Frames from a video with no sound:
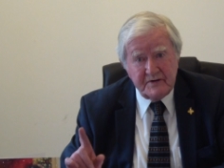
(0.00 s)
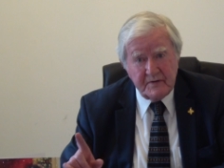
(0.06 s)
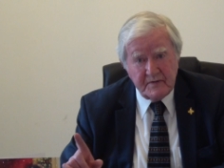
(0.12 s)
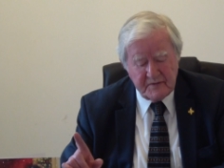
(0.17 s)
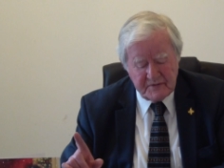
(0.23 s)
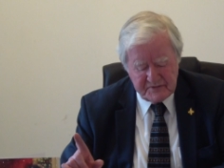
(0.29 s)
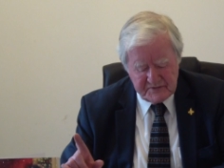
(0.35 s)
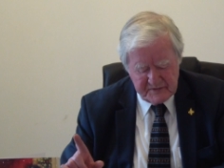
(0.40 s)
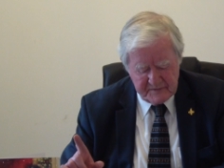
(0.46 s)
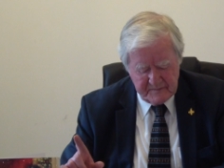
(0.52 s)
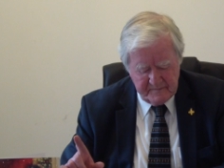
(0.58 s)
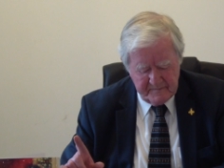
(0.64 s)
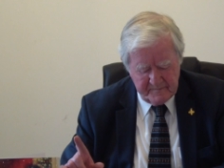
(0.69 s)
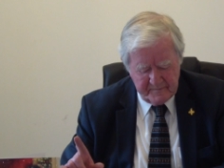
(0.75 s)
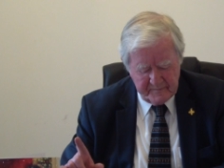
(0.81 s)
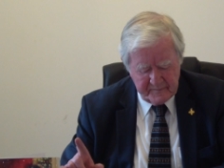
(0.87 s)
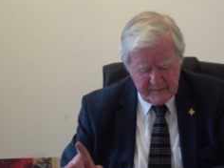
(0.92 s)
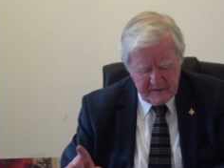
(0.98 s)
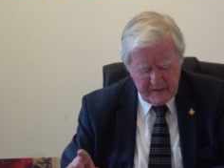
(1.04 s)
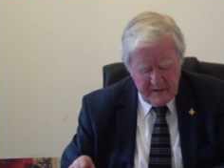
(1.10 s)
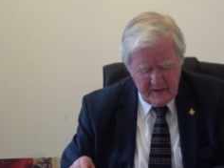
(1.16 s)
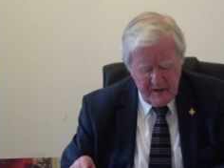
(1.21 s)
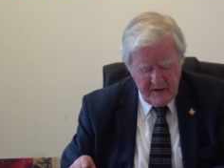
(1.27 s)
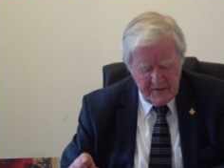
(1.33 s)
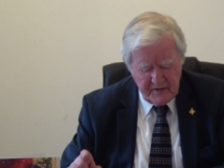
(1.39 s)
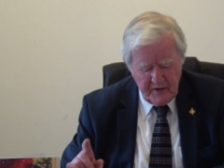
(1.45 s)
yours.
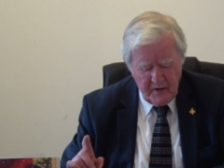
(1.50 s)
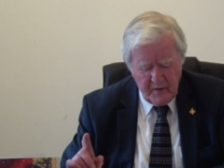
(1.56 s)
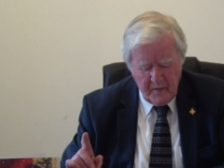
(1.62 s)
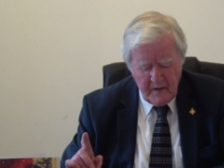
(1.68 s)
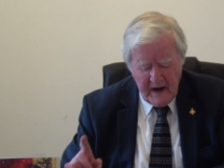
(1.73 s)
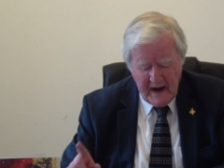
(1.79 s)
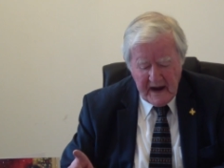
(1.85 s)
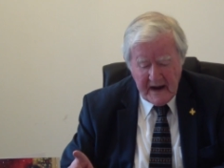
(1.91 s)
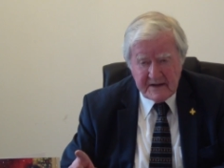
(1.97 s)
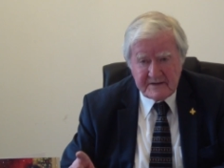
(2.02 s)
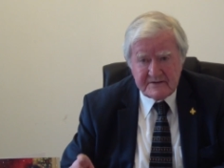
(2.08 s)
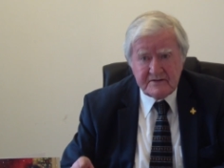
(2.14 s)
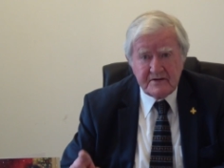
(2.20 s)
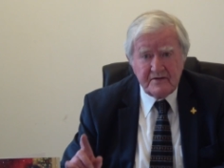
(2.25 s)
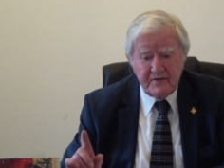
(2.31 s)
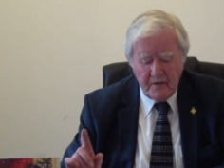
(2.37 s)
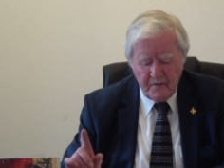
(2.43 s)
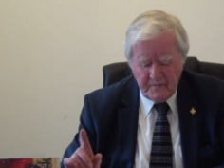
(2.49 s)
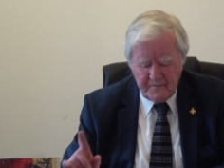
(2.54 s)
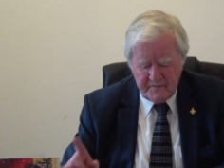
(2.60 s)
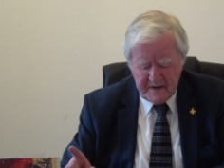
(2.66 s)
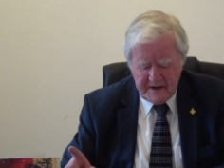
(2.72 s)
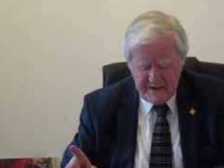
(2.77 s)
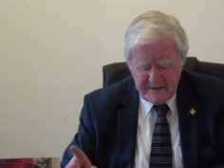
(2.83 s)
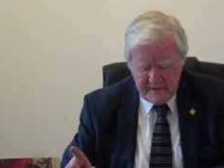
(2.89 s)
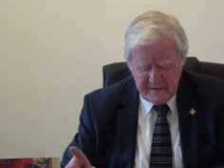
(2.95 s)
No hands, no
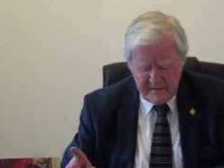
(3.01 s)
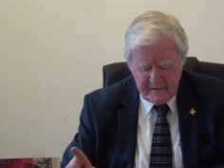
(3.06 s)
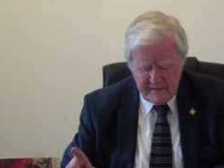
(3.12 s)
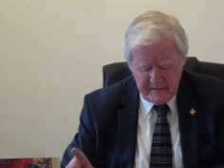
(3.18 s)
feet